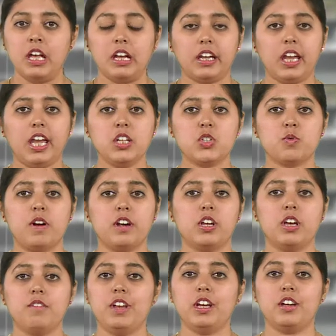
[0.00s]
Kings were
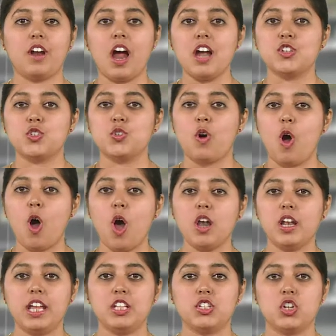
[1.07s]
giving grants to all
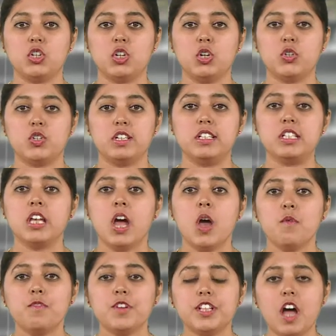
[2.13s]
institutions
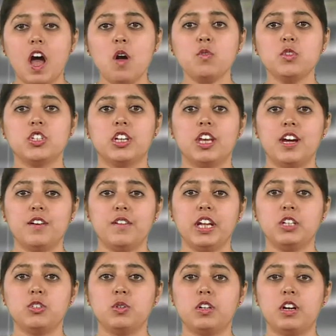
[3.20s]
without
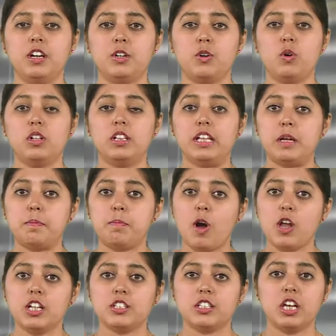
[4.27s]
caring to control their
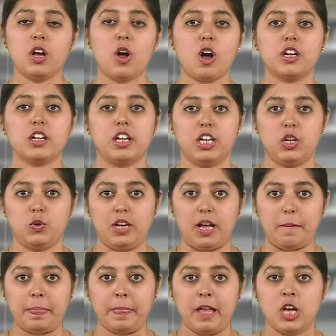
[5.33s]
policy or curricula.
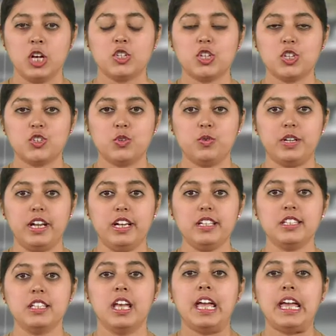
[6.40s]
So
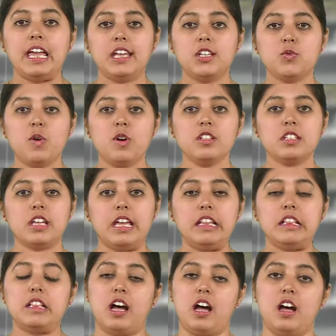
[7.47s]
students, it was
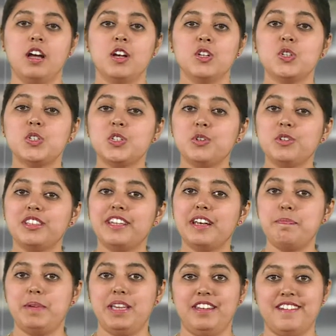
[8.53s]
in the Sutra
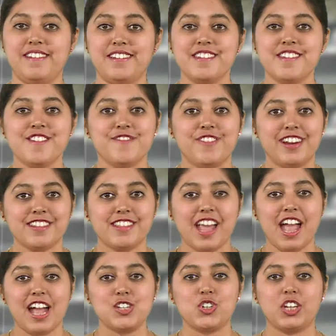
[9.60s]
period where the
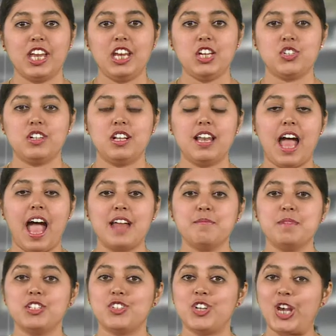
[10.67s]
educational
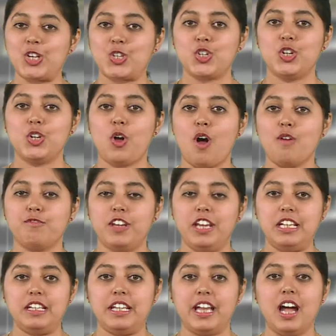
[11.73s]
administration of
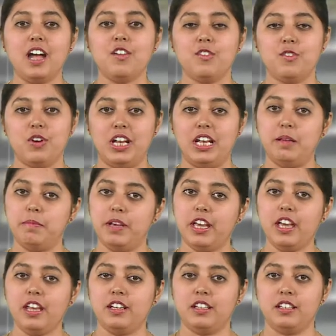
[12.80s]
India really
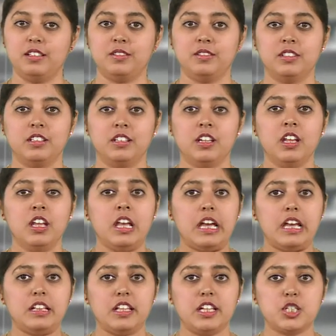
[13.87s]
began.
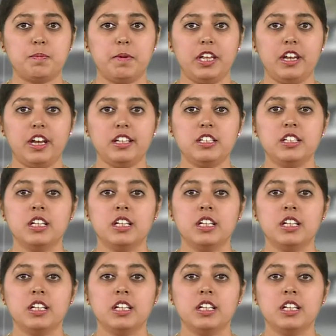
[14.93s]
In this period,